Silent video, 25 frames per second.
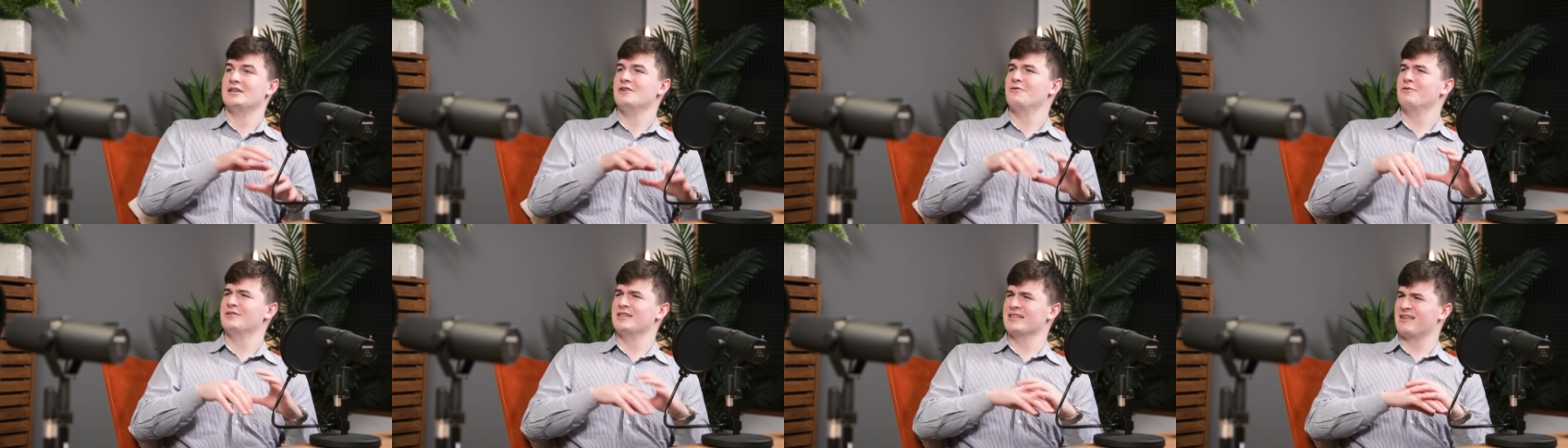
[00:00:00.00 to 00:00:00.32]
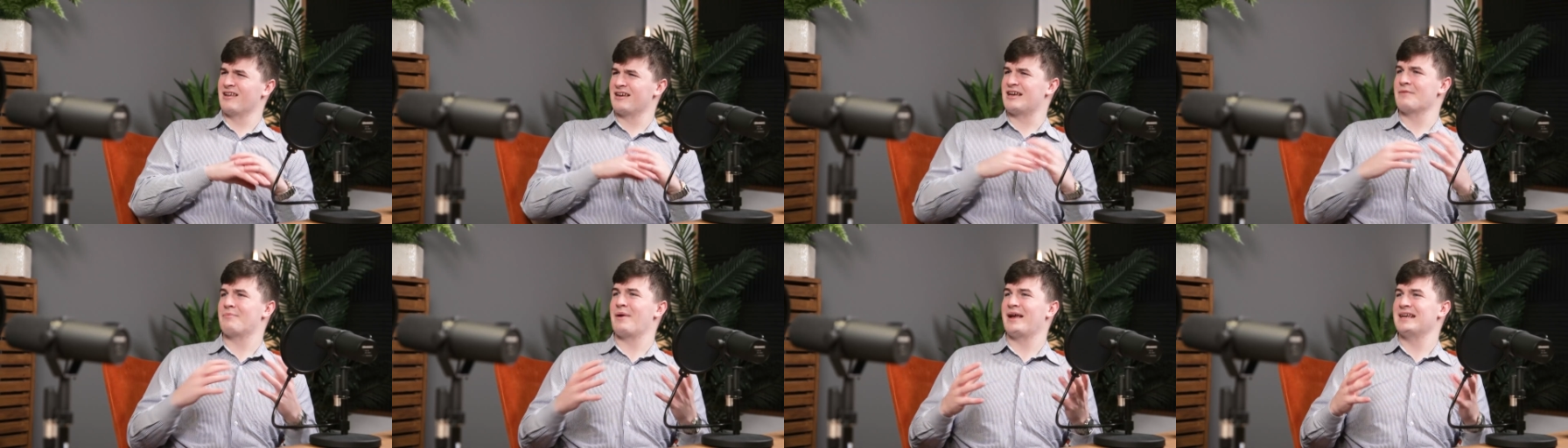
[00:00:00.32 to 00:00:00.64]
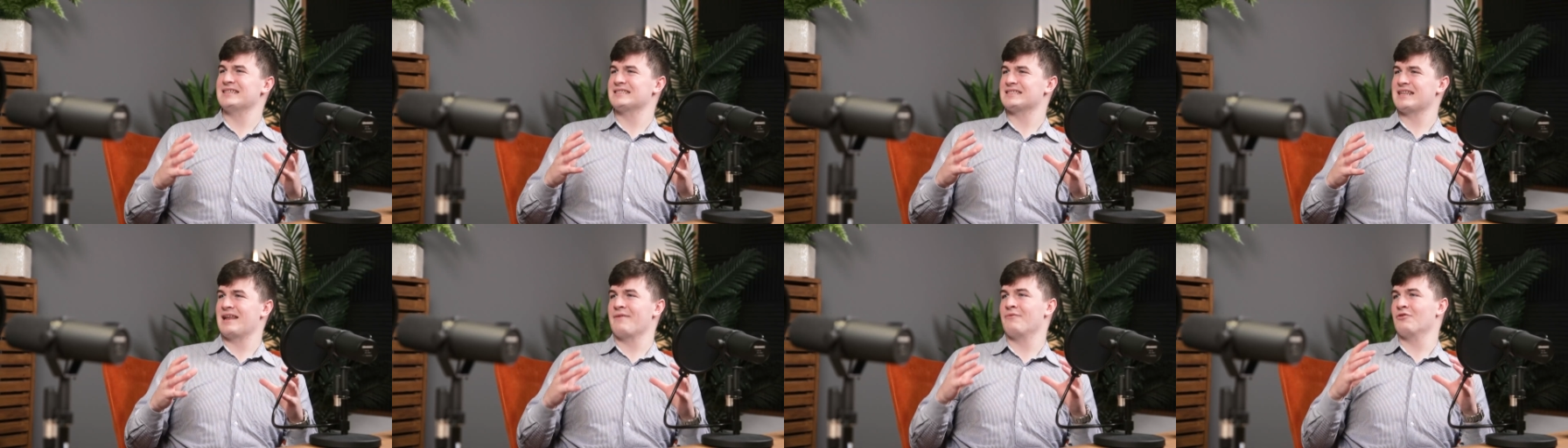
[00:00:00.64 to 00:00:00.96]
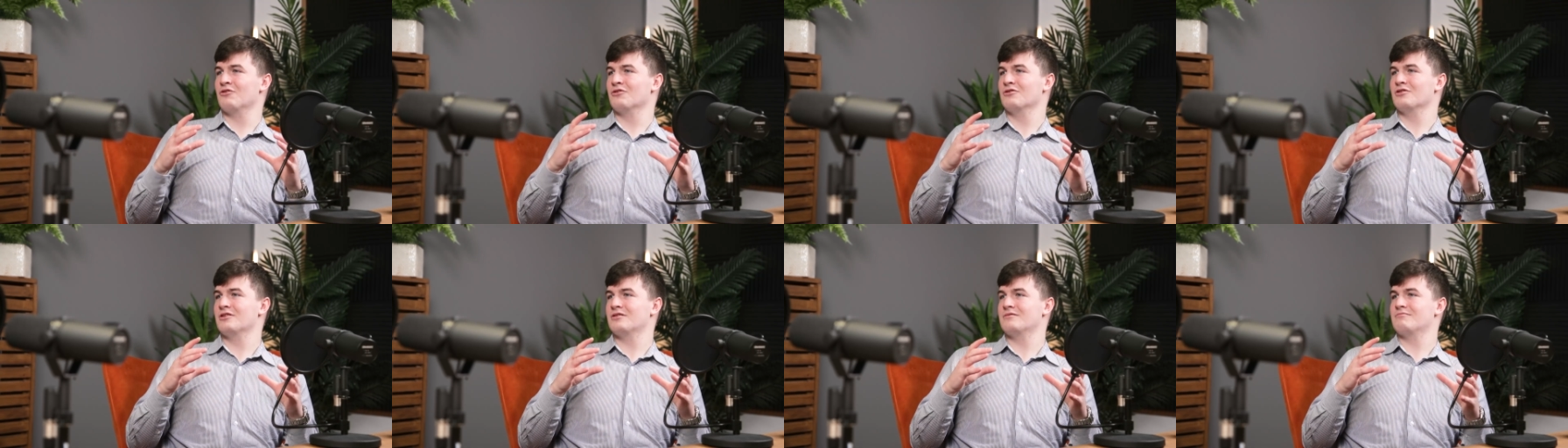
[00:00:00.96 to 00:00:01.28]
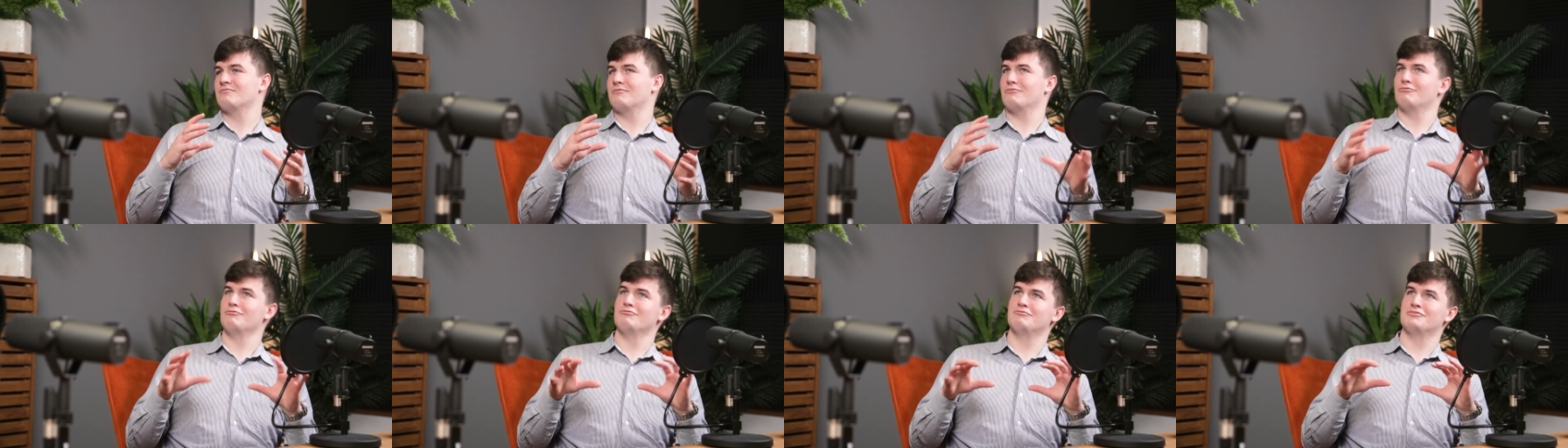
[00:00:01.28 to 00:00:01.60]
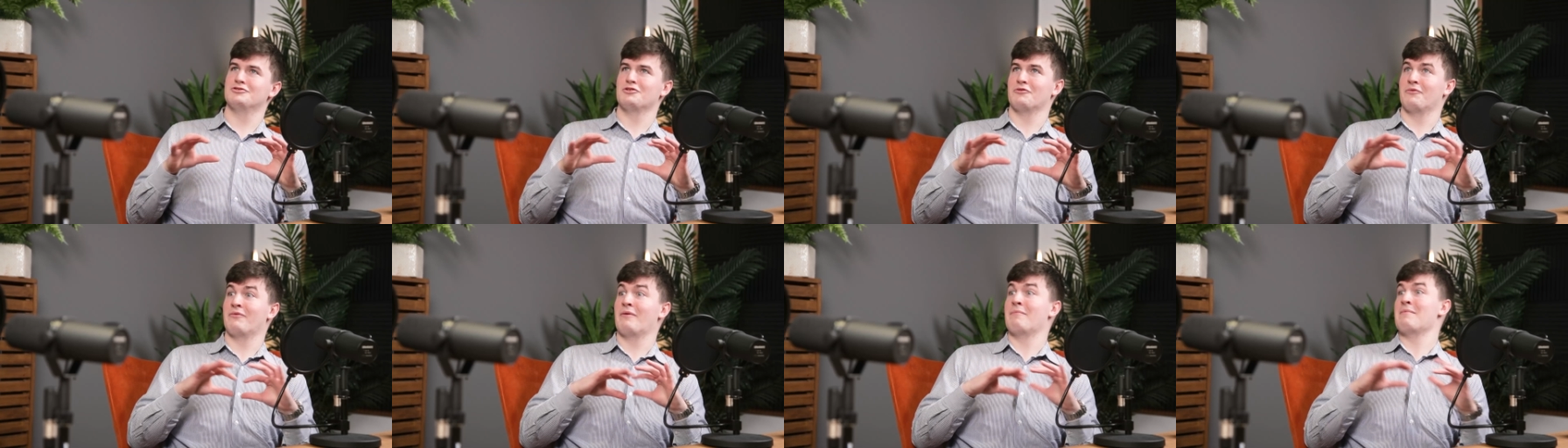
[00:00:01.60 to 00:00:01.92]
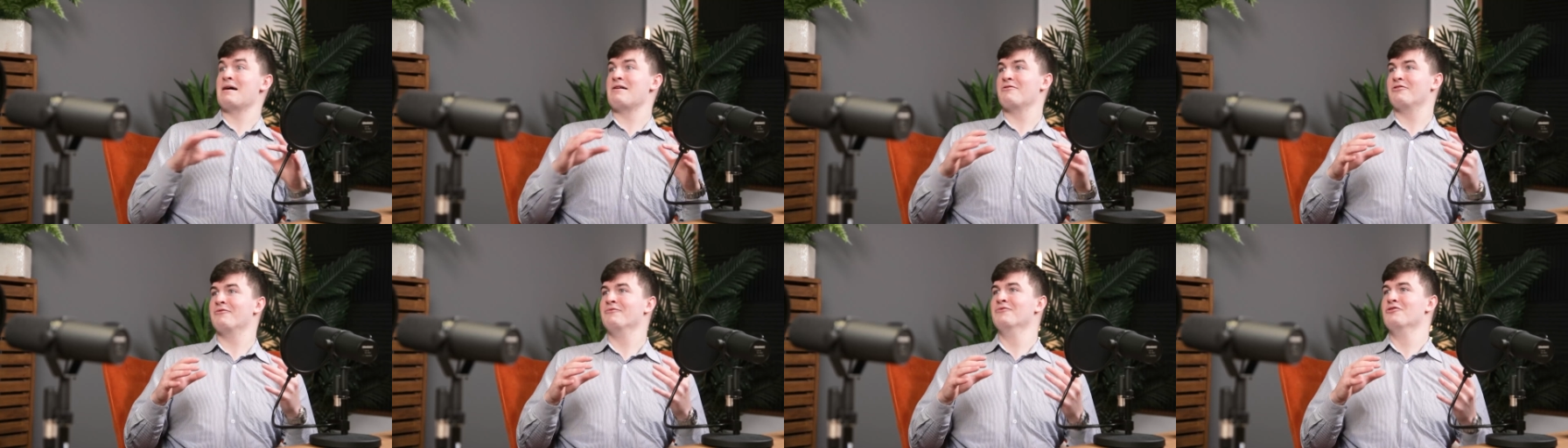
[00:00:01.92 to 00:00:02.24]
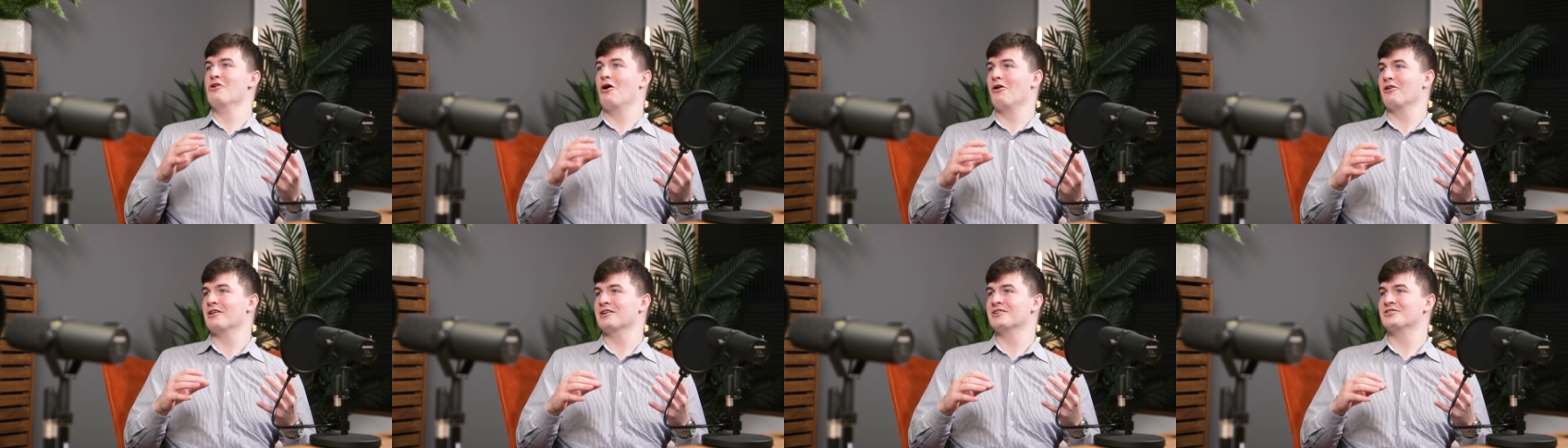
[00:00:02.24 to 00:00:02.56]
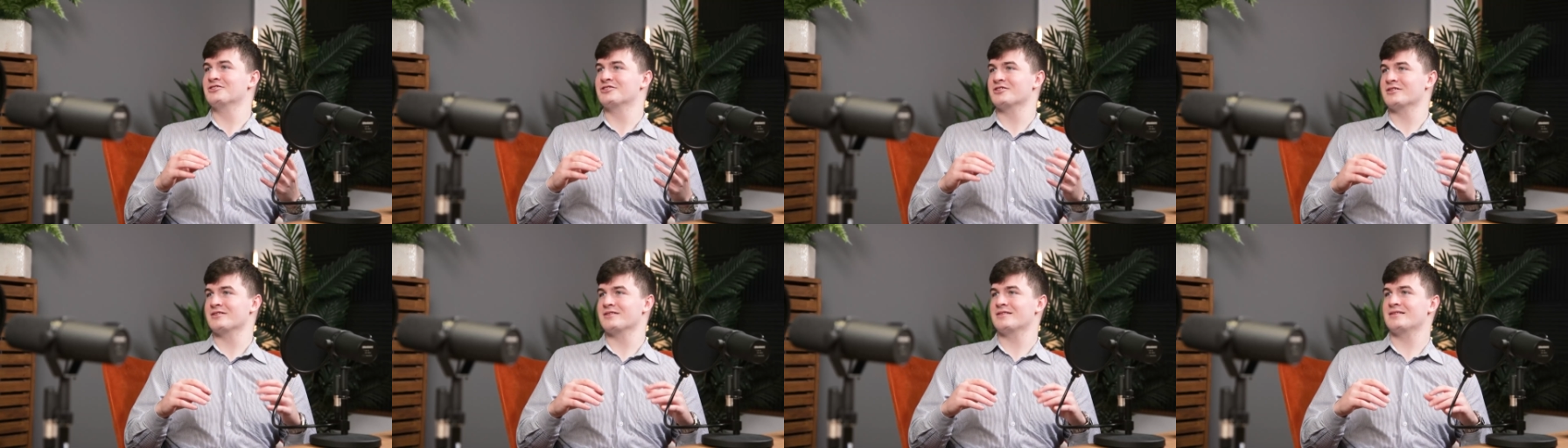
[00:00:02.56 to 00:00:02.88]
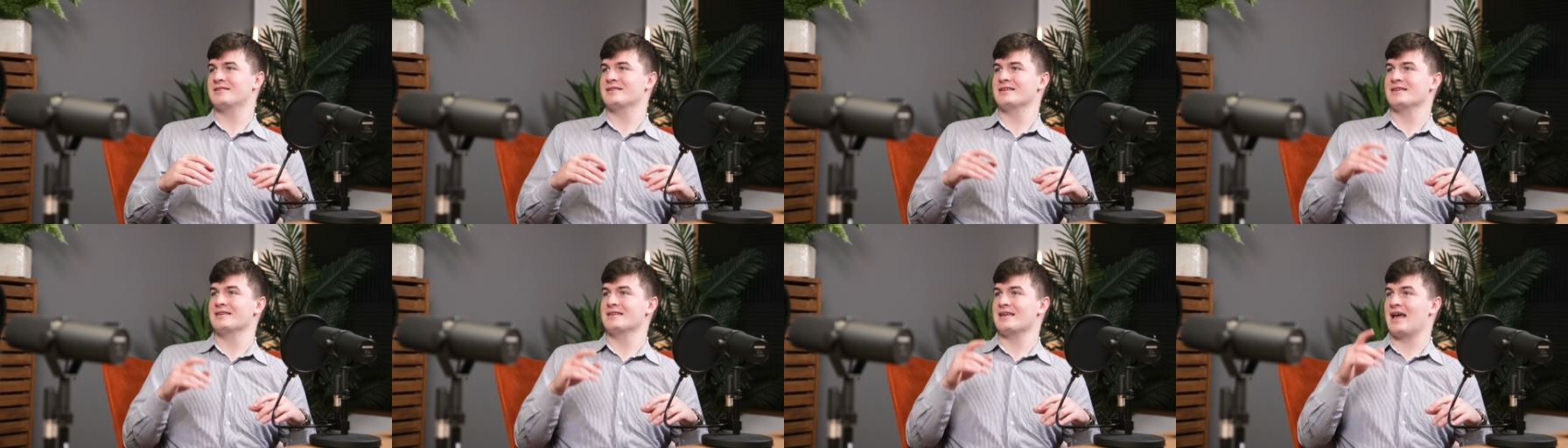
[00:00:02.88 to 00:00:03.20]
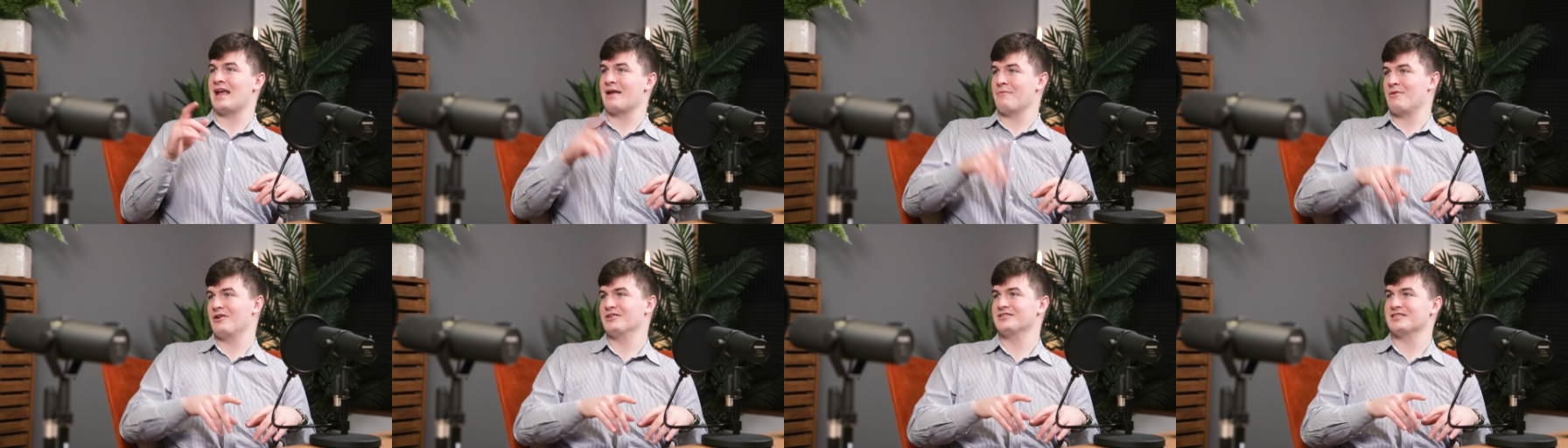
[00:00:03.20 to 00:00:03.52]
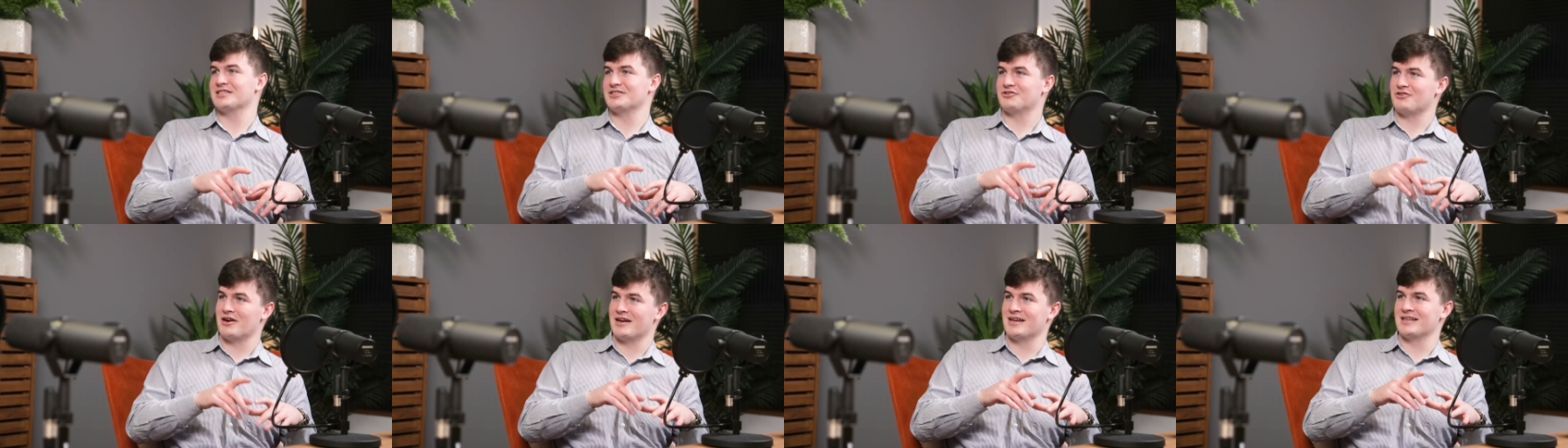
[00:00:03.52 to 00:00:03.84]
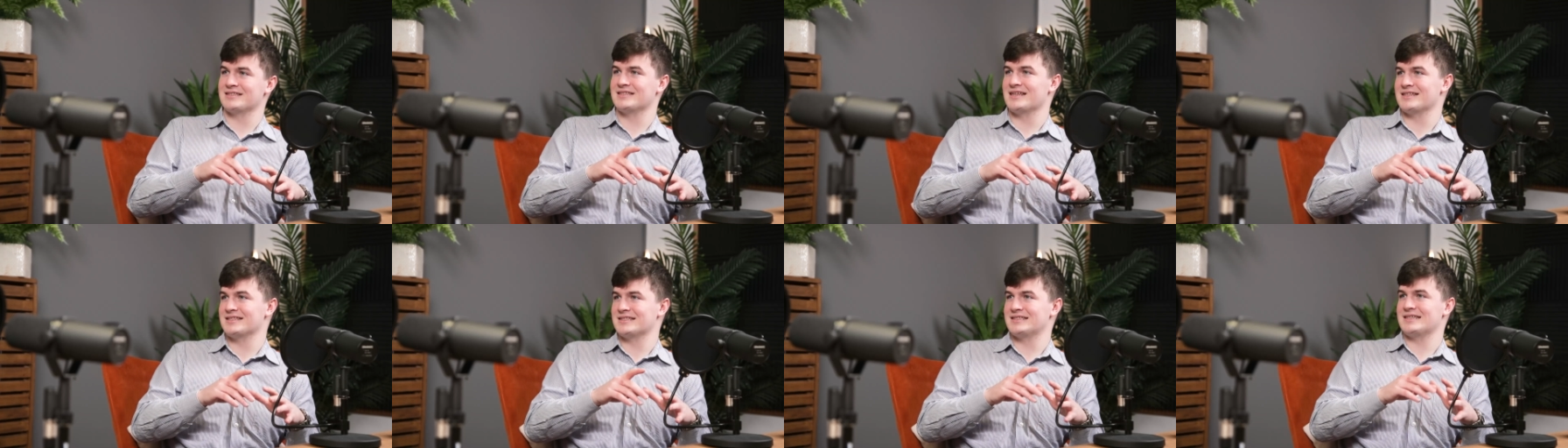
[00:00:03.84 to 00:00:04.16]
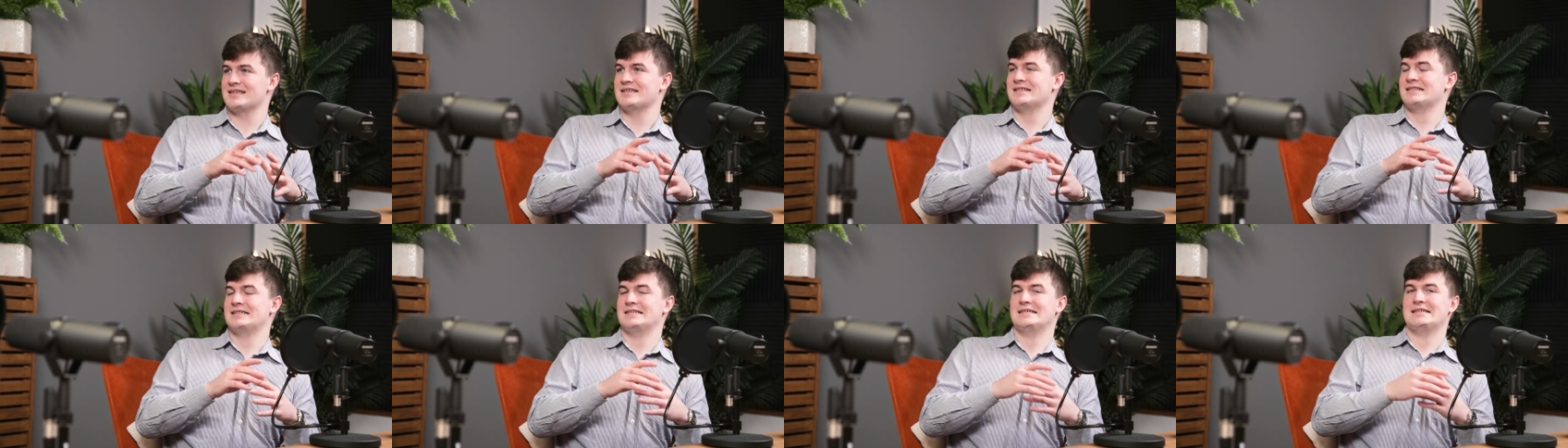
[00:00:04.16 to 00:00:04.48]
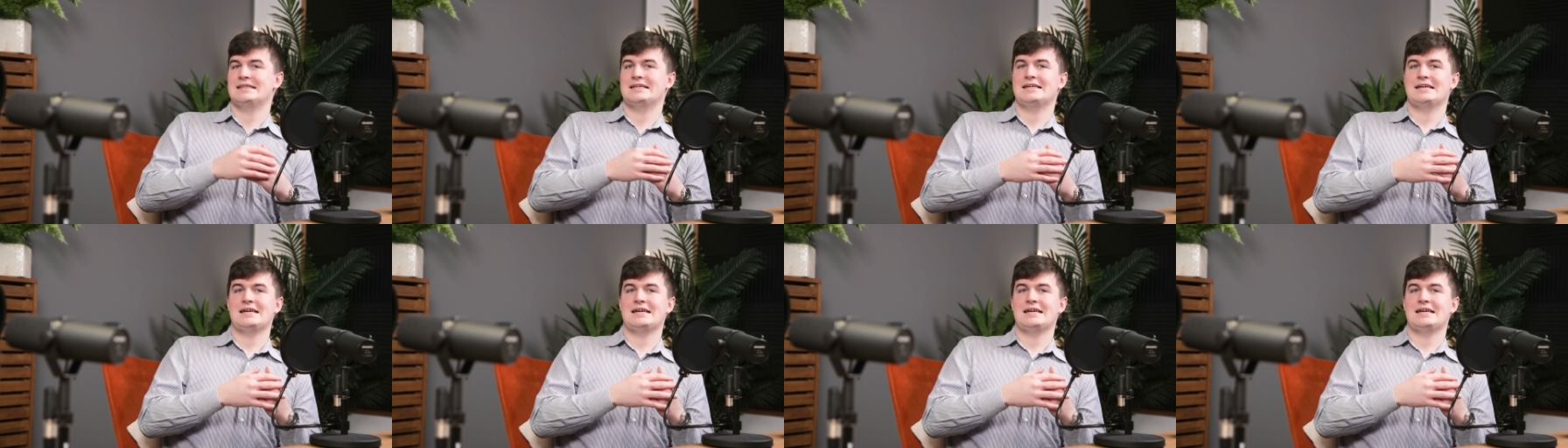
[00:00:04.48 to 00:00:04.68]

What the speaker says: We did like a base level sort of amount of knowledge at the AMRC Training Centre. Okay.